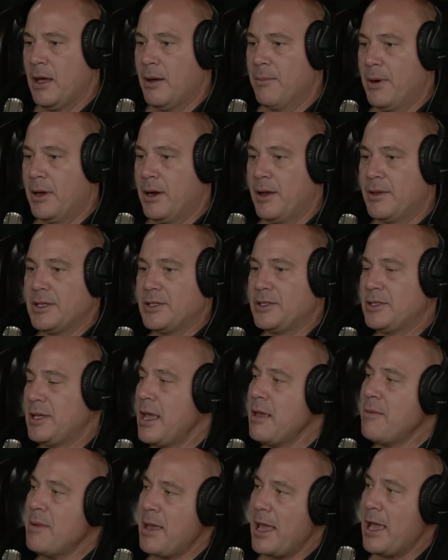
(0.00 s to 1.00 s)
But on the
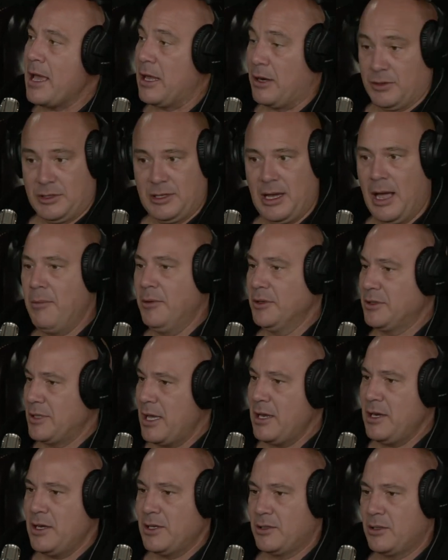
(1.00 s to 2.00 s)
same hand,
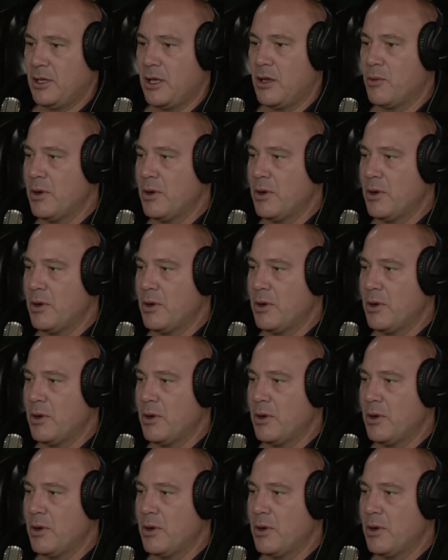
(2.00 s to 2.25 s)
simultaneously,